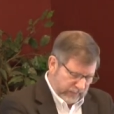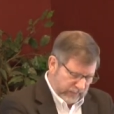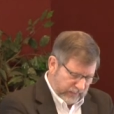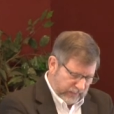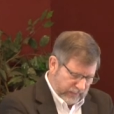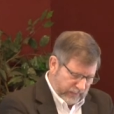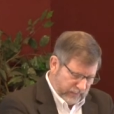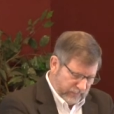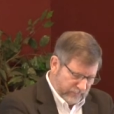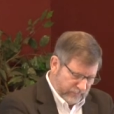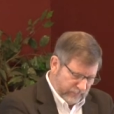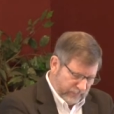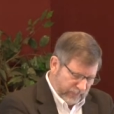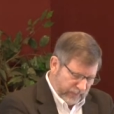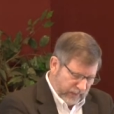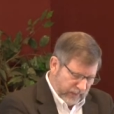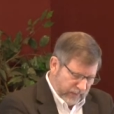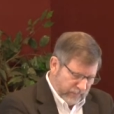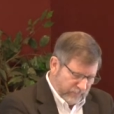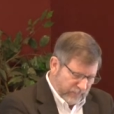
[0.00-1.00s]
Um,
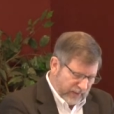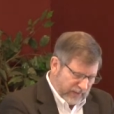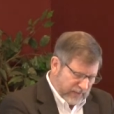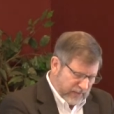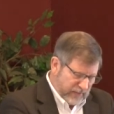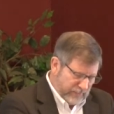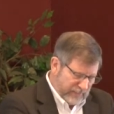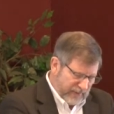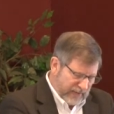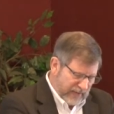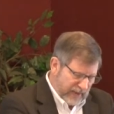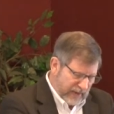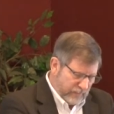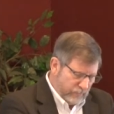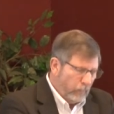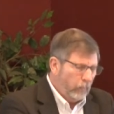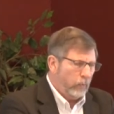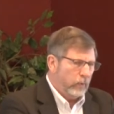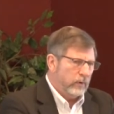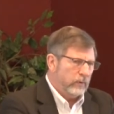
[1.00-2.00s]
but he
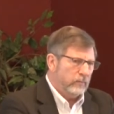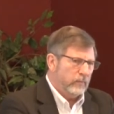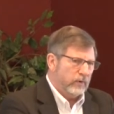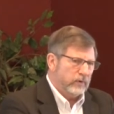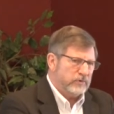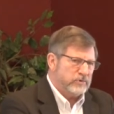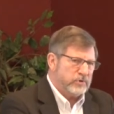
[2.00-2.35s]
became more and more